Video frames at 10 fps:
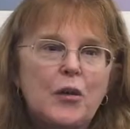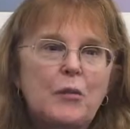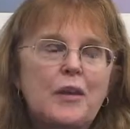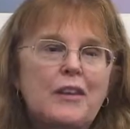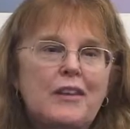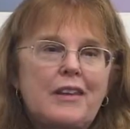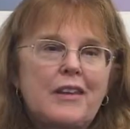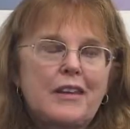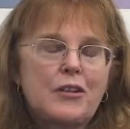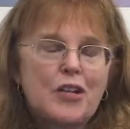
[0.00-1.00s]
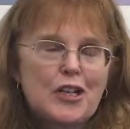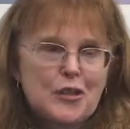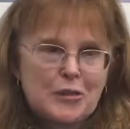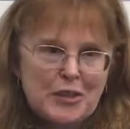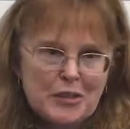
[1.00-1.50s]
with the
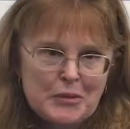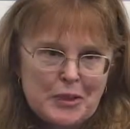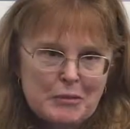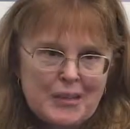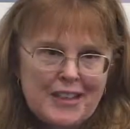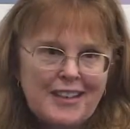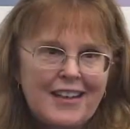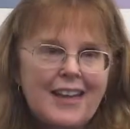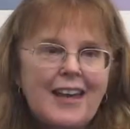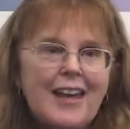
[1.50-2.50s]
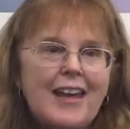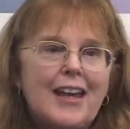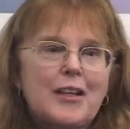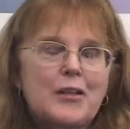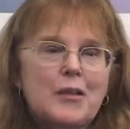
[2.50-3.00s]
International Rescue Committee
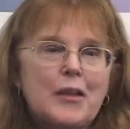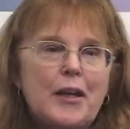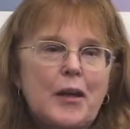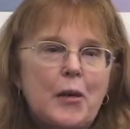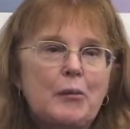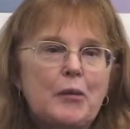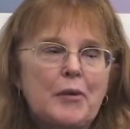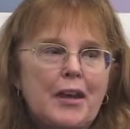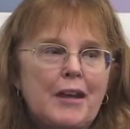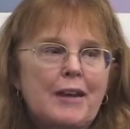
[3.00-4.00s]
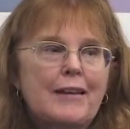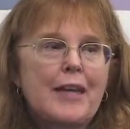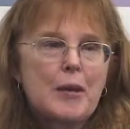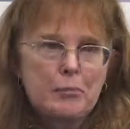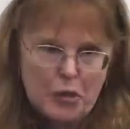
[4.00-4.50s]
and help
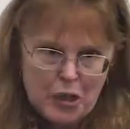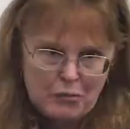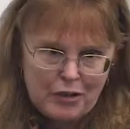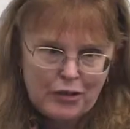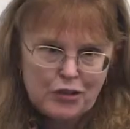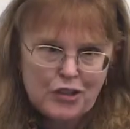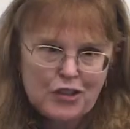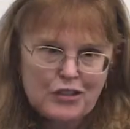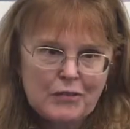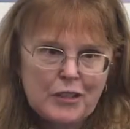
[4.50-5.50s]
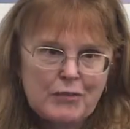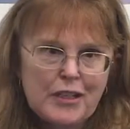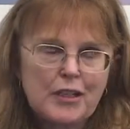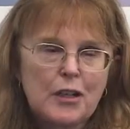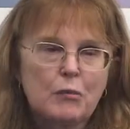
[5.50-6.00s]
Cambodian refugees after the
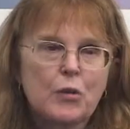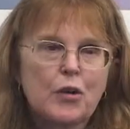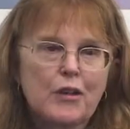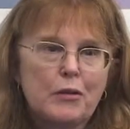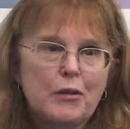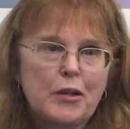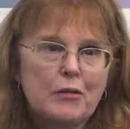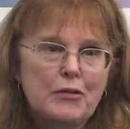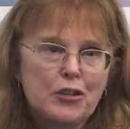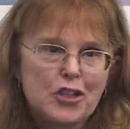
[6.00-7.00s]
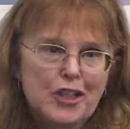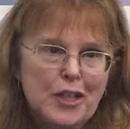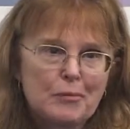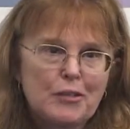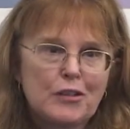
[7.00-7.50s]
Vietnam War. They were in refugee
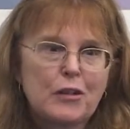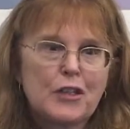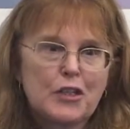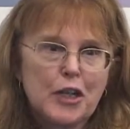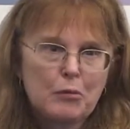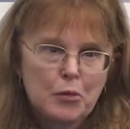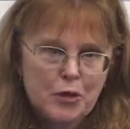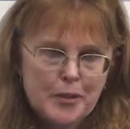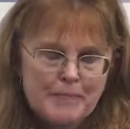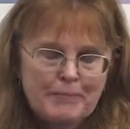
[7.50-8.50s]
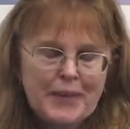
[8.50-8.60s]
camps along the Thai border.